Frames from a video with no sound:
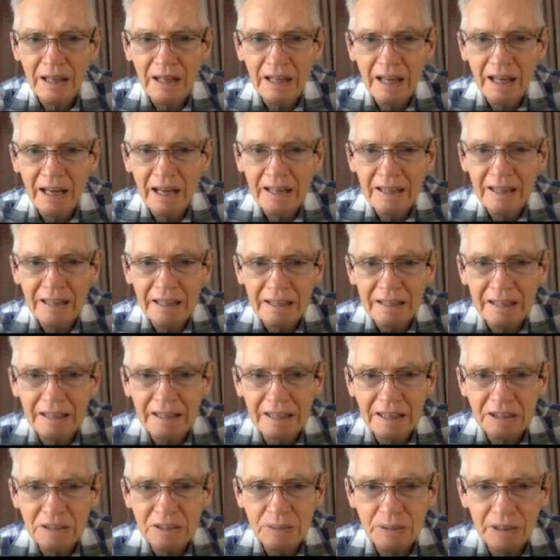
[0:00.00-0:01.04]
And then the
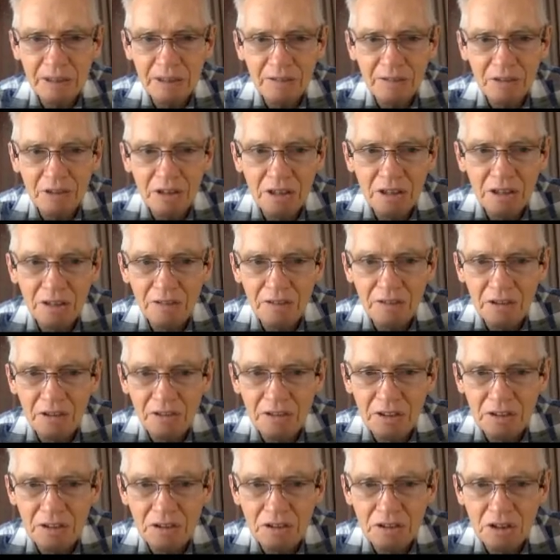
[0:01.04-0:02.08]
next one I've got
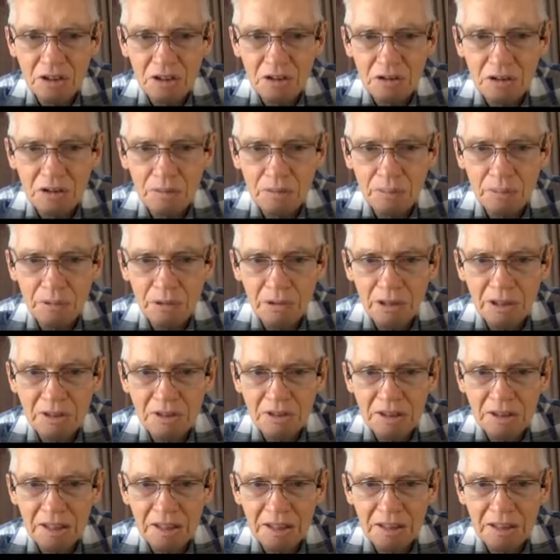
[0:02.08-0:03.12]
the total price
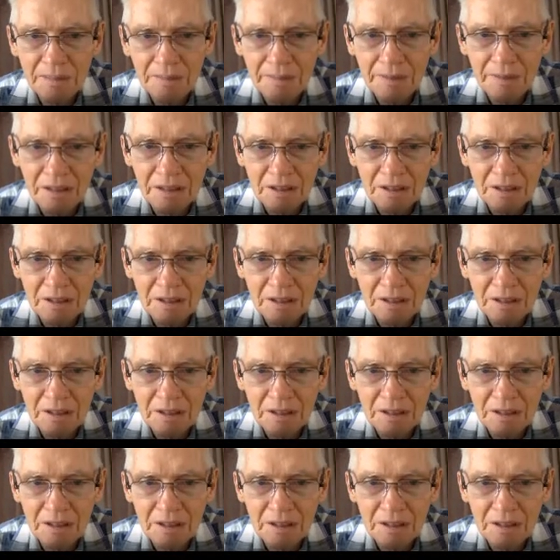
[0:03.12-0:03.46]
here.